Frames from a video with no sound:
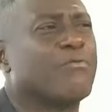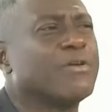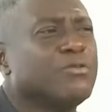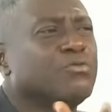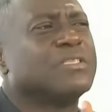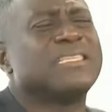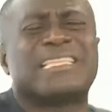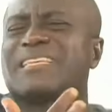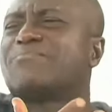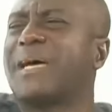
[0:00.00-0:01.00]
are we
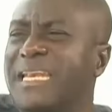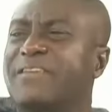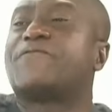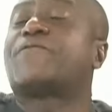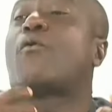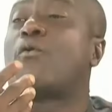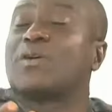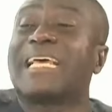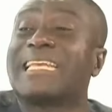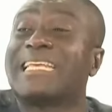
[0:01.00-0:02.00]
using that money for?
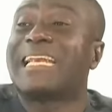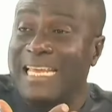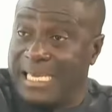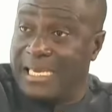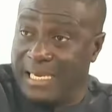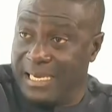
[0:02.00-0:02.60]
Yeah, the day.